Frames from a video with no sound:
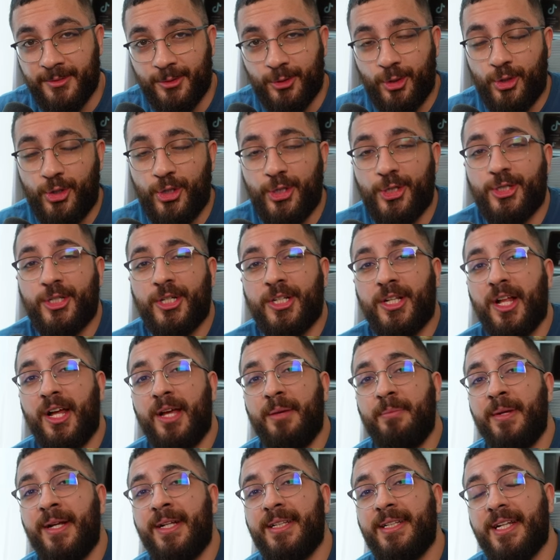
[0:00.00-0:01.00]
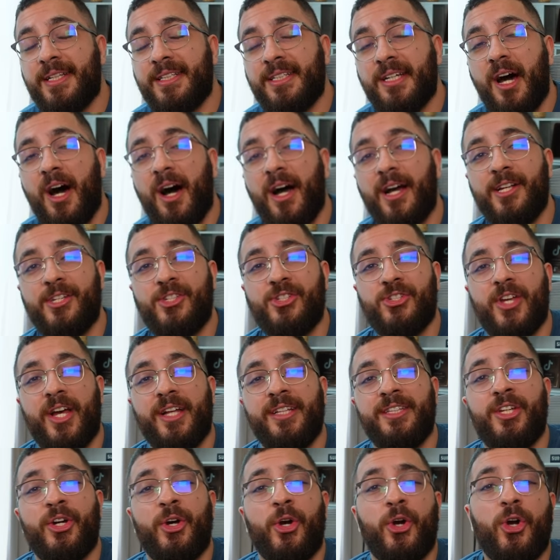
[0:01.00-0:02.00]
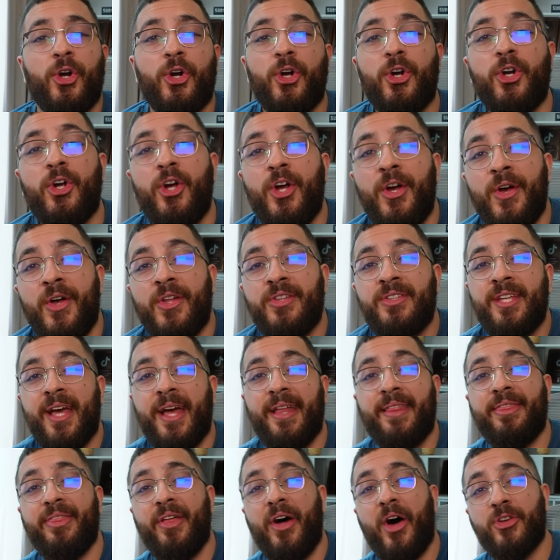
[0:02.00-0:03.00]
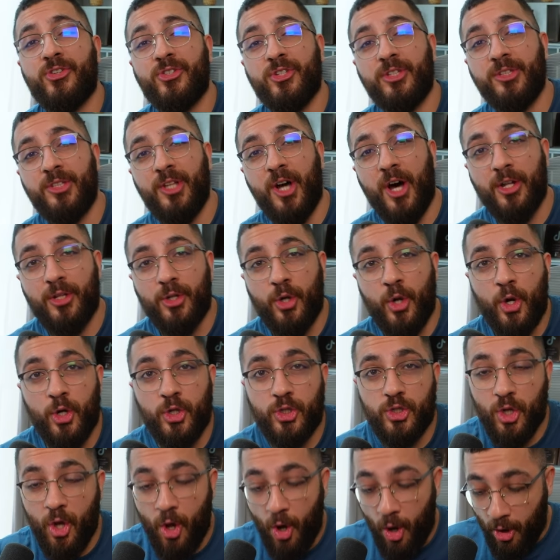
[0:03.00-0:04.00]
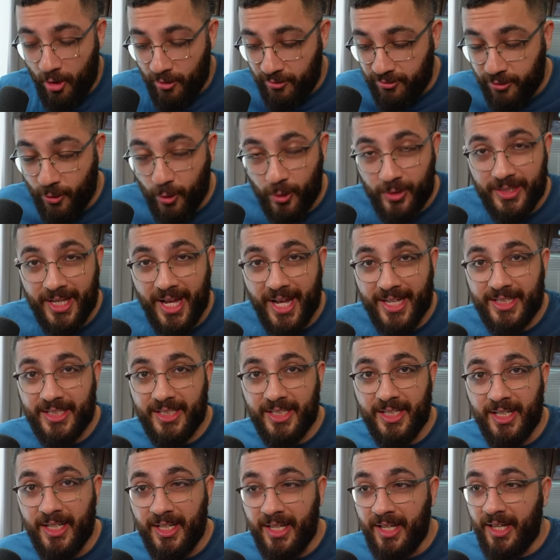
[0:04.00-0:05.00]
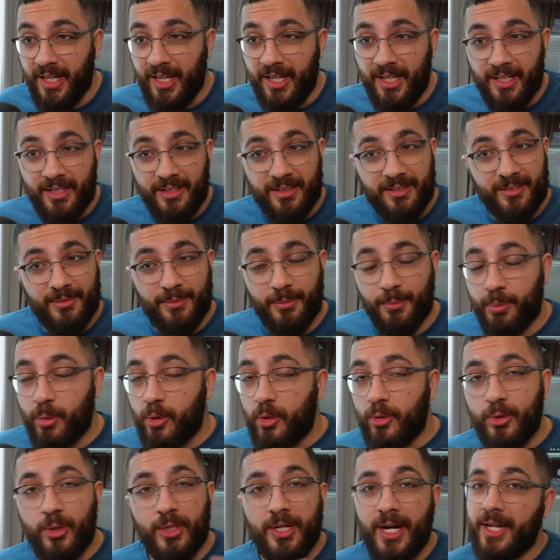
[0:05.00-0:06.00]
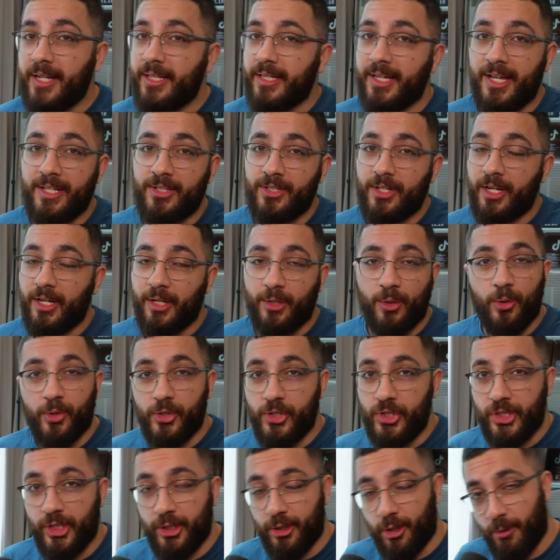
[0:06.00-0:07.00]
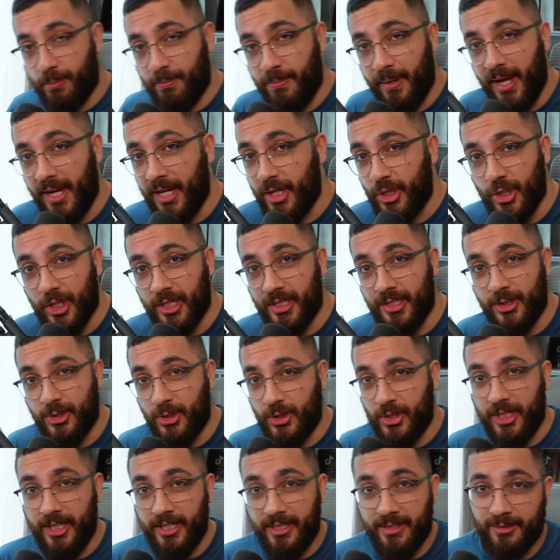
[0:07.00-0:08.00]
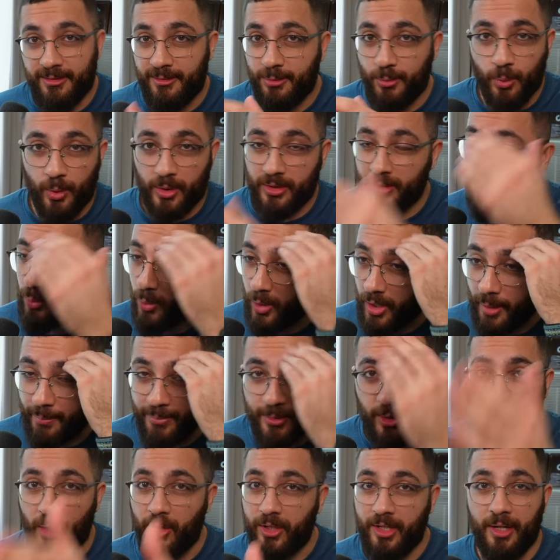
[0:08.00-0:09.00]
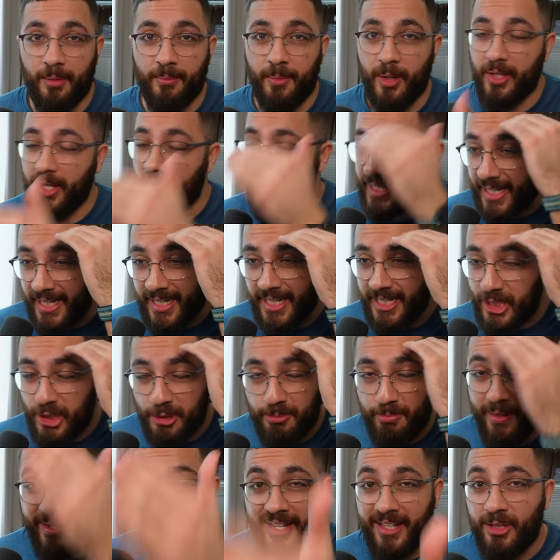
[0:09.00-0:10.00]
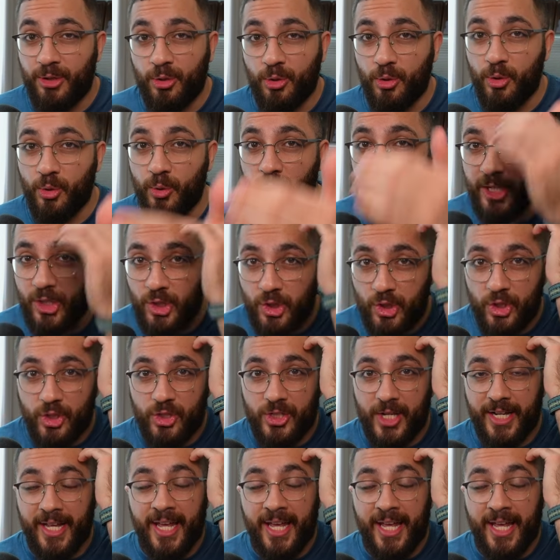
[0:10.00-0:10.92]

So she's claiming that Kai sent her $10,000 for that bro you gotta you guys gotta go see her page and see what what i'm talking about i can't explain it to you it's just like